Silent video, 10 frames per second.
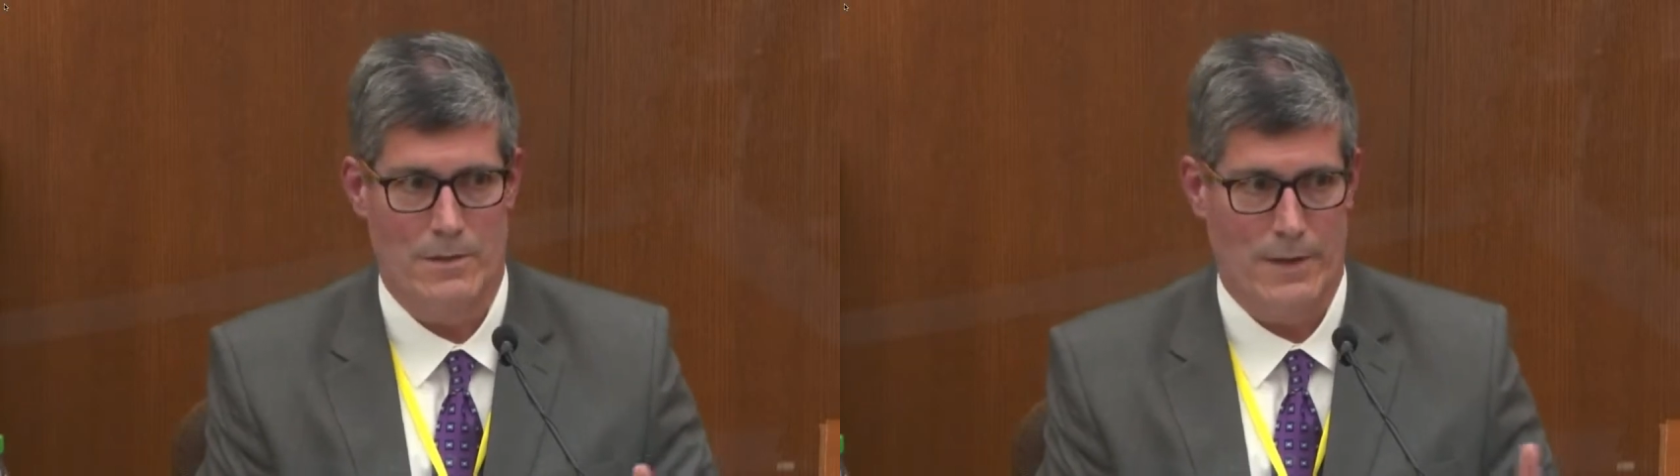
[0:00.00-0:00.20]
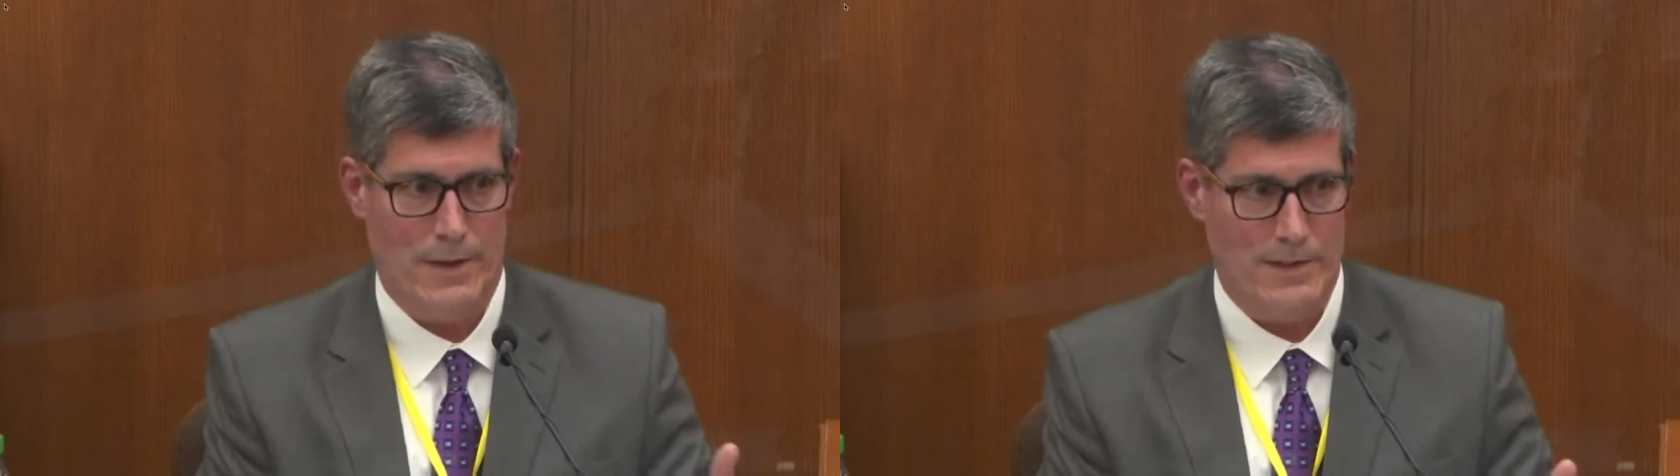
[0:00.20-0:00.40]

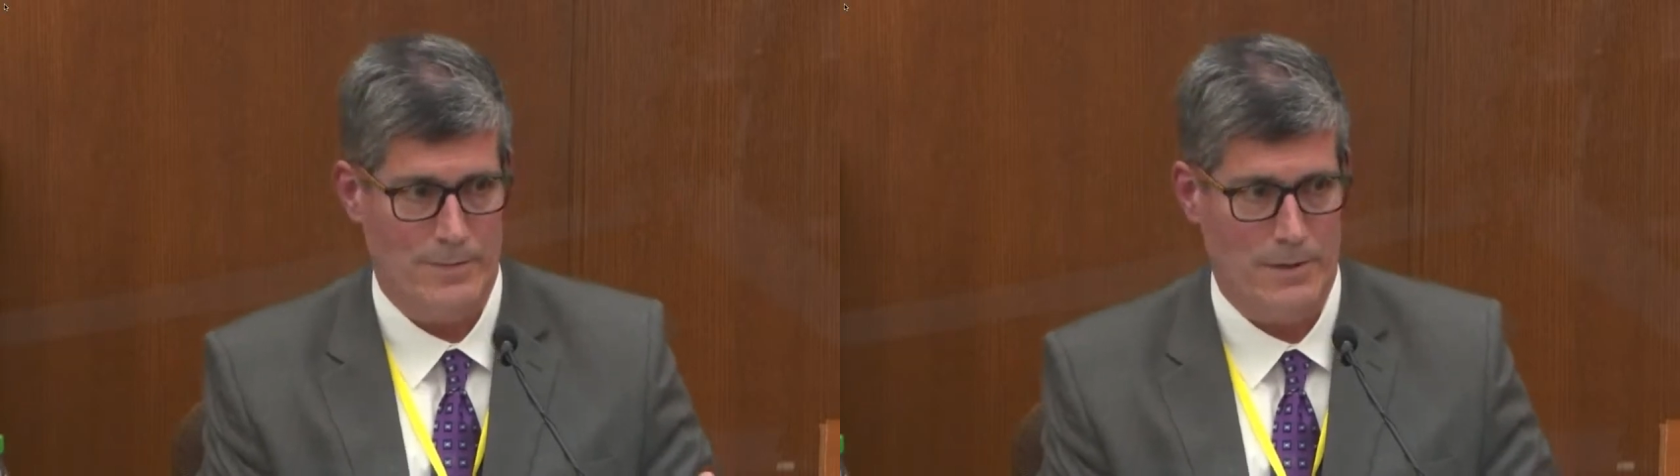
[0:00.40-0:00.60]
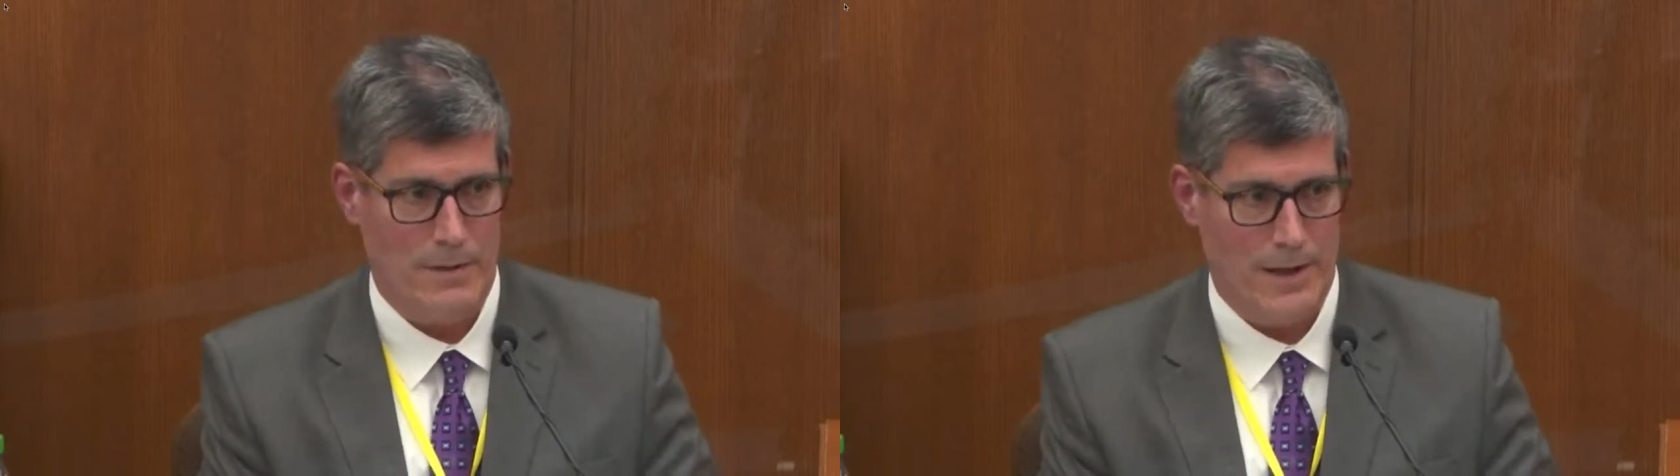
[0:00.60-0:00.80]
the
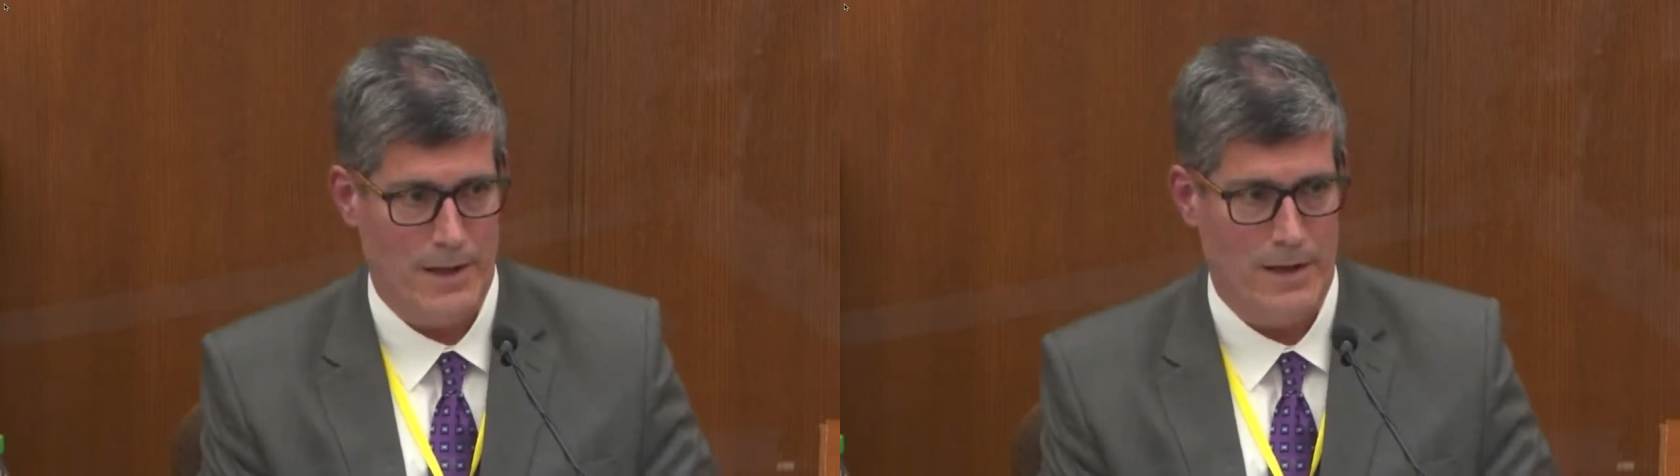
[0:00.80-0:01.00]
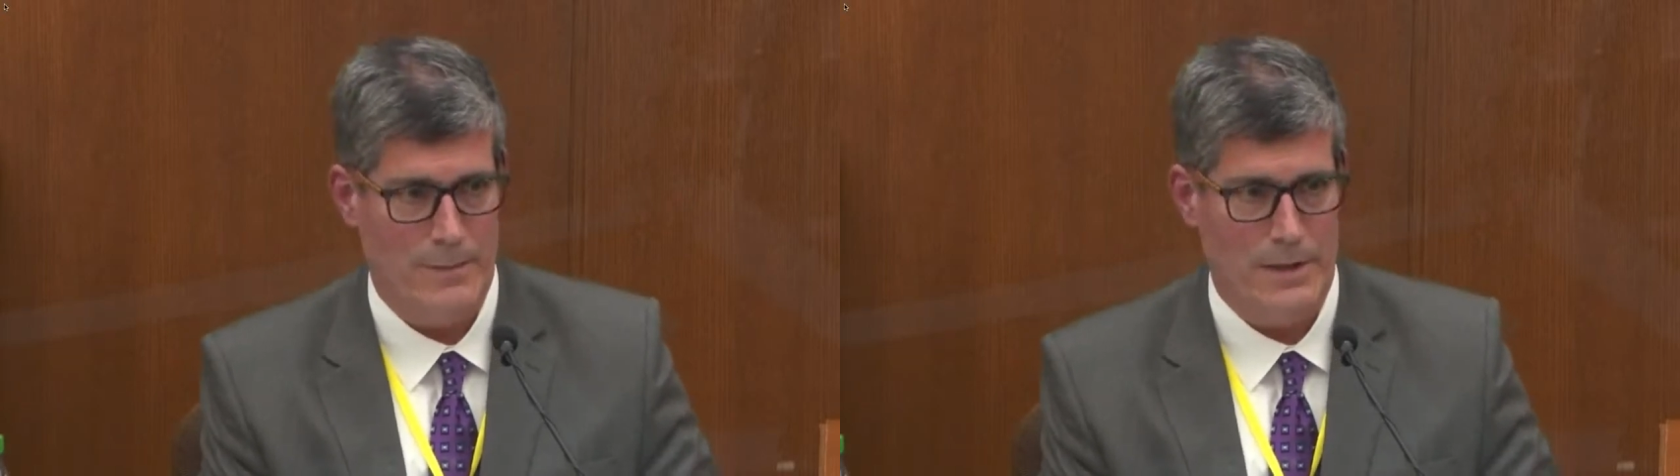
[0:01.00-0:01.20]
hospital
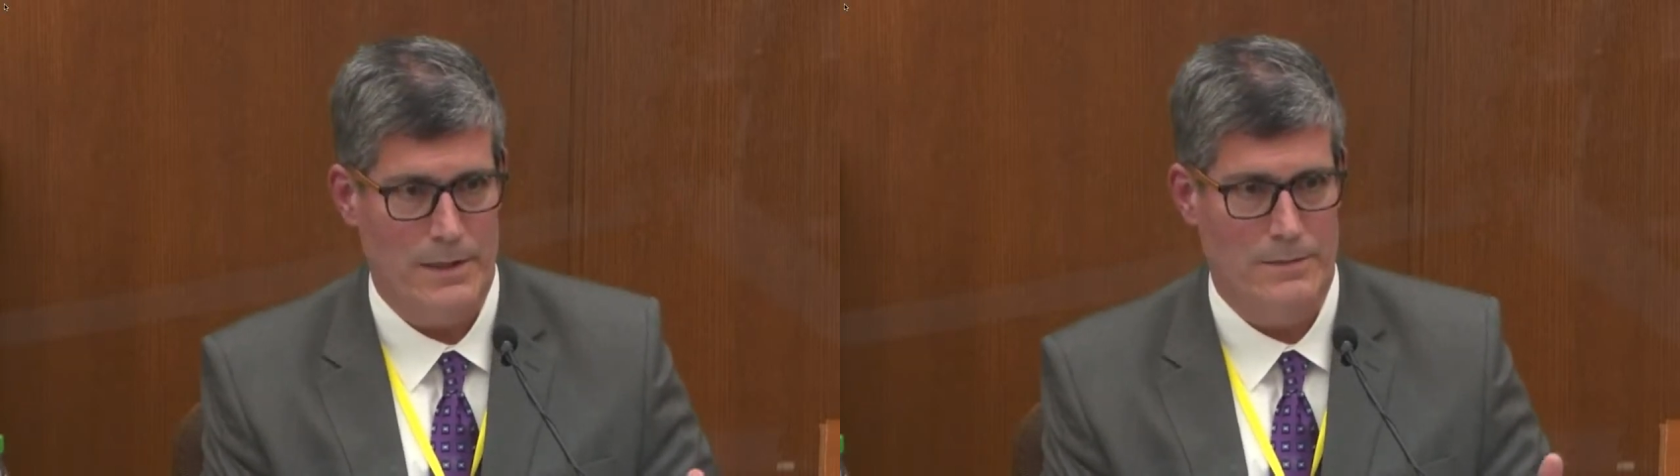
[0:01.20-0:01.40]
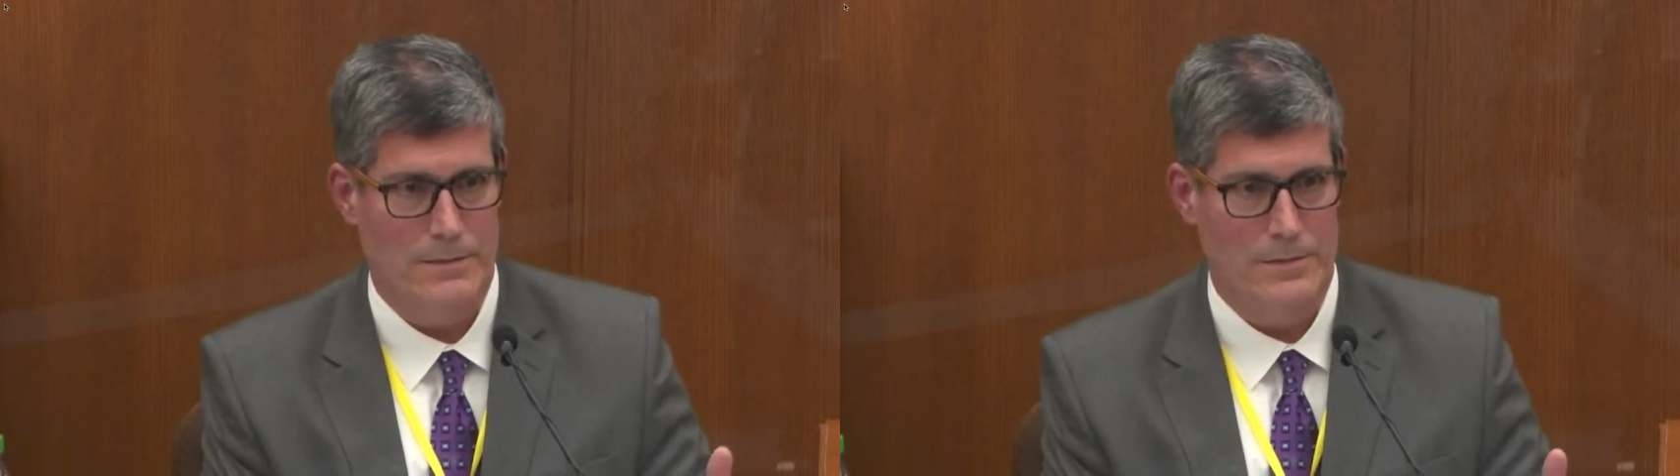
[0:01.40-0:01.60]
lab and
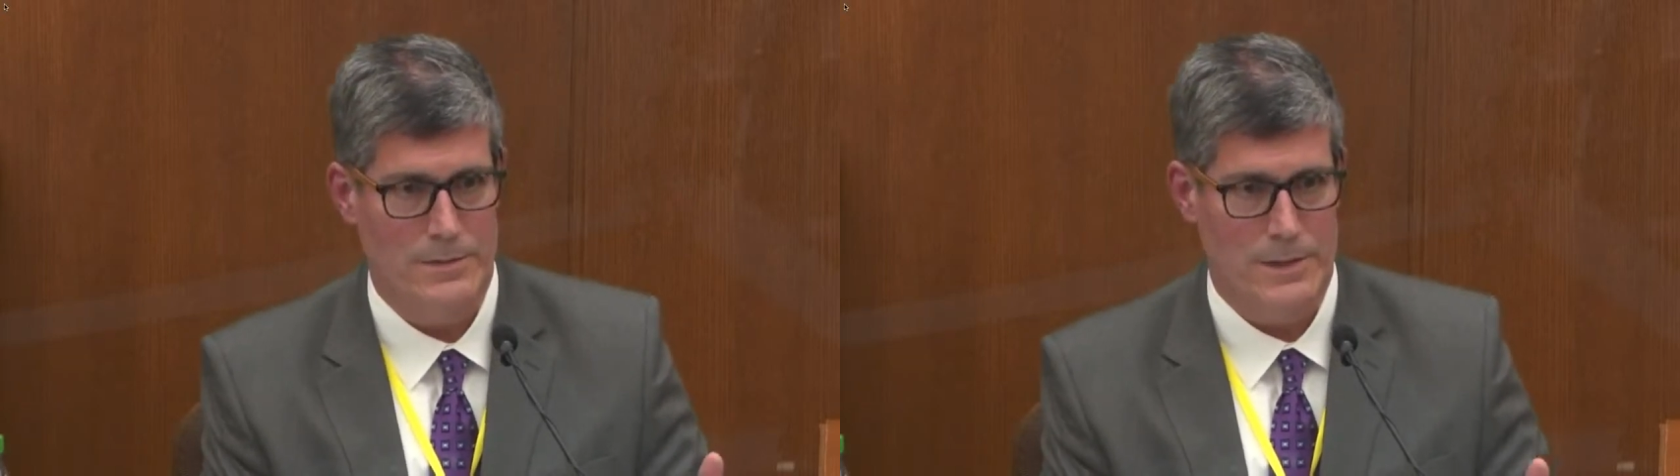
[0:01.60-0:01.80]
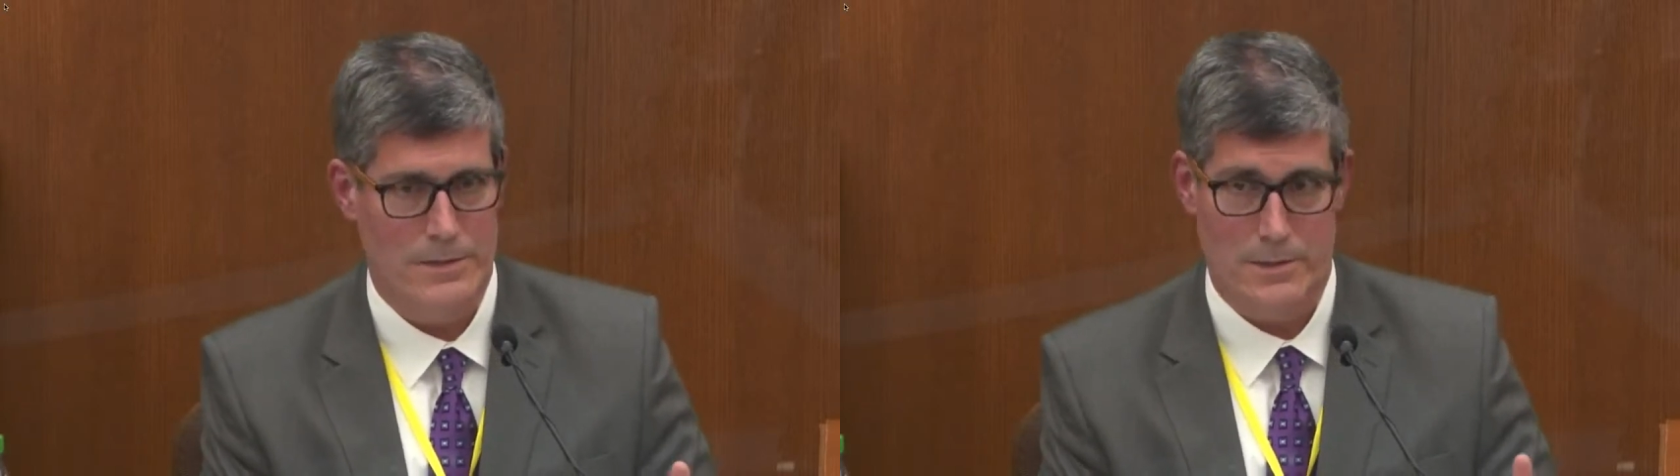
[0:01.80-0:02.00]
I said,